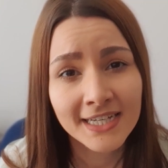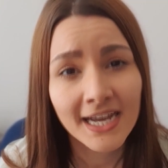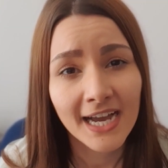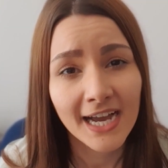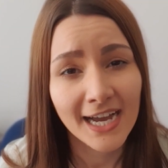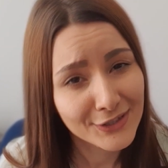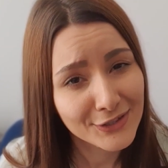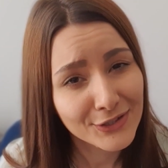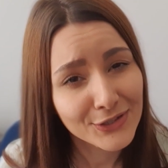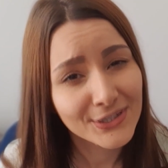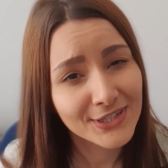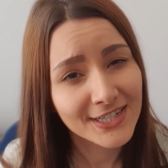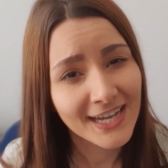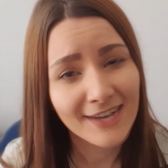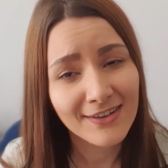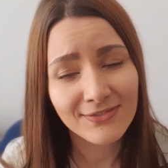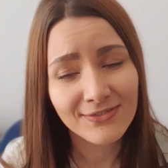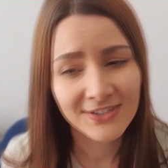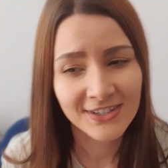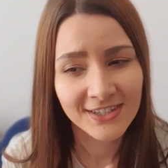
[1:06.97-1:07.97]
I should
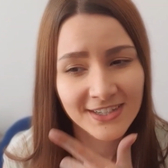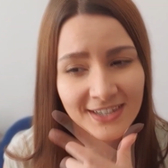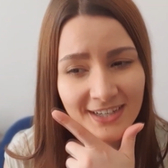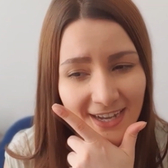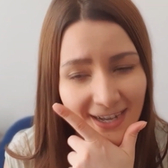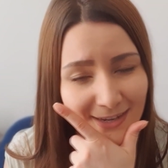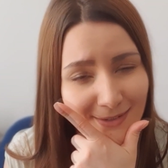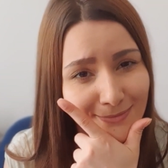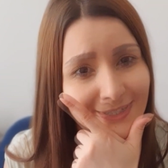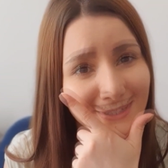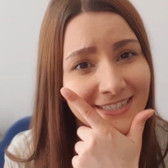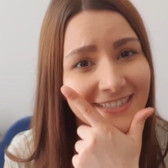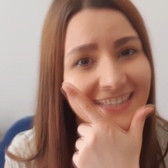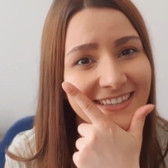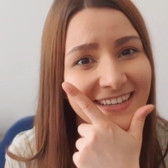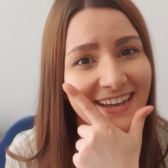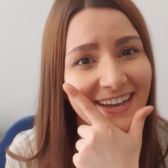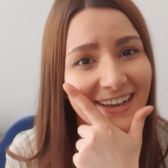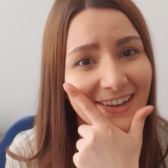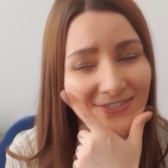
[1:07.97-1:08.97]
have, I must
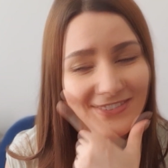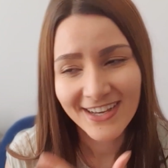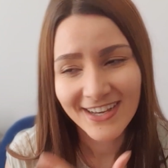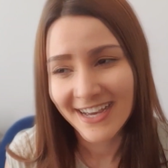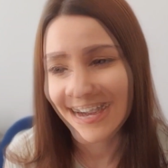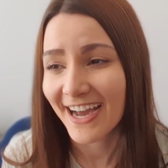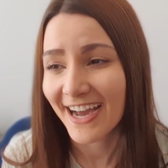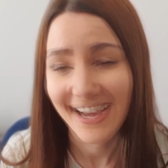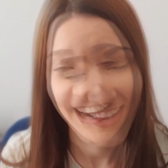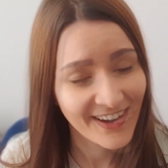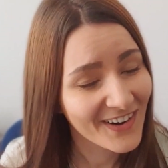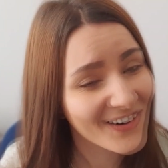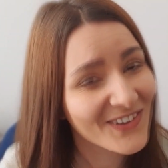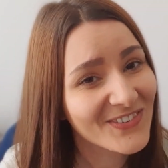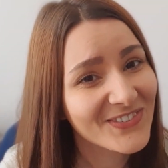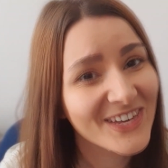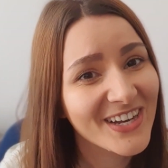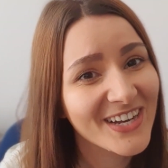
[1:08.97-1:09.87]
have, I hope I